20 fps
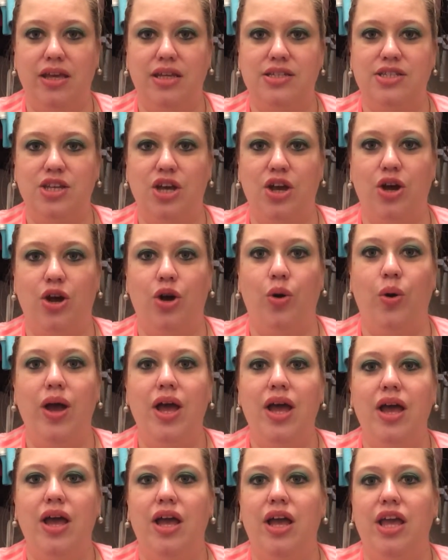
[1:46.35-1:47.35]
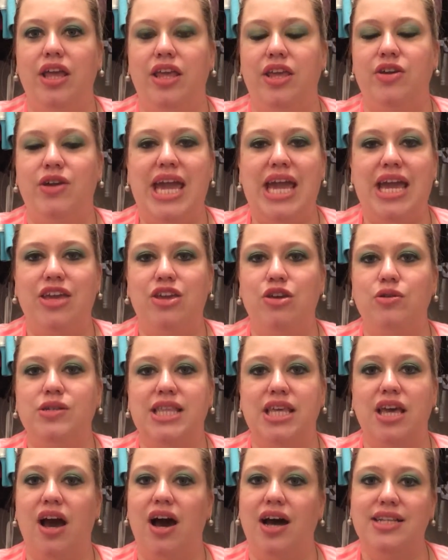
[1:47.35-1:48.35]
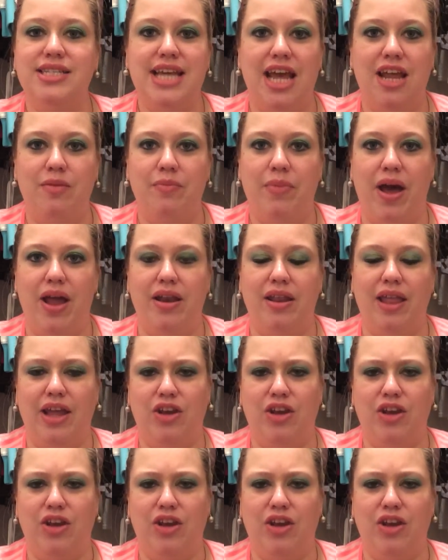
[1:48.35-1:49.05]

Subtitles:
So you can't use the content button.